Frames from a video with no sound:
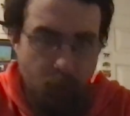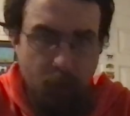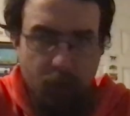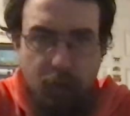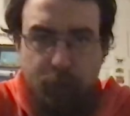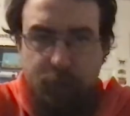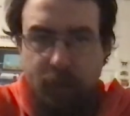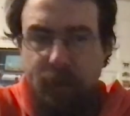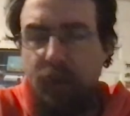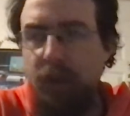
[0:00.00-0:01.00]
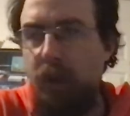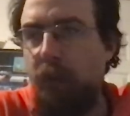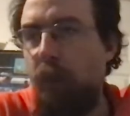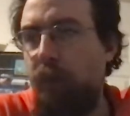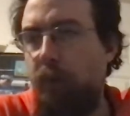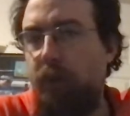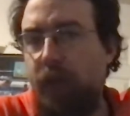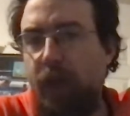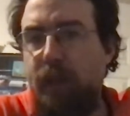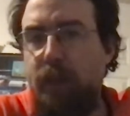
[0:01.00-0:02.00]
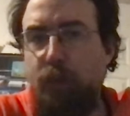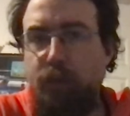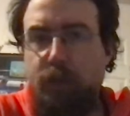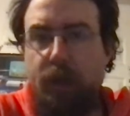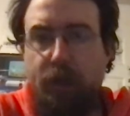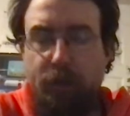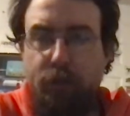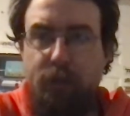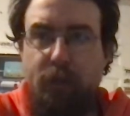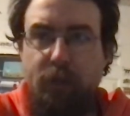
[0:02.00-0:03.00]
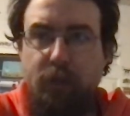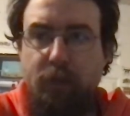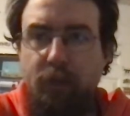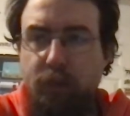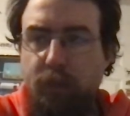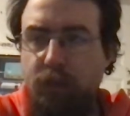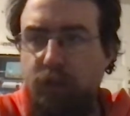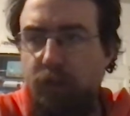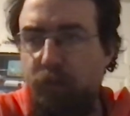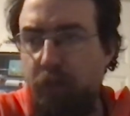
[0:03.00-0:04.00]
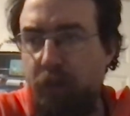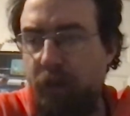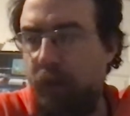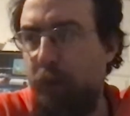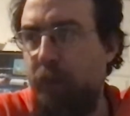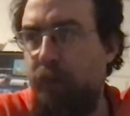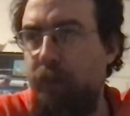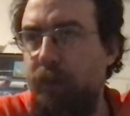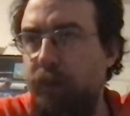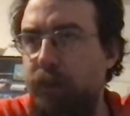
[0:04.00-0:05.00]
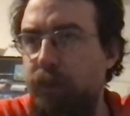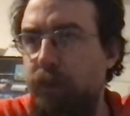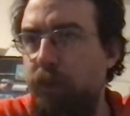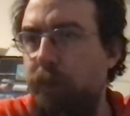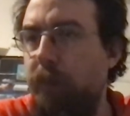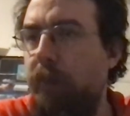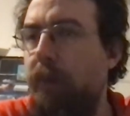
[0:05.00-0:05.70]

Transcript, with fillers: Um, so I tend to go more for arcade sports titles rather than simulation ones in general, like how realism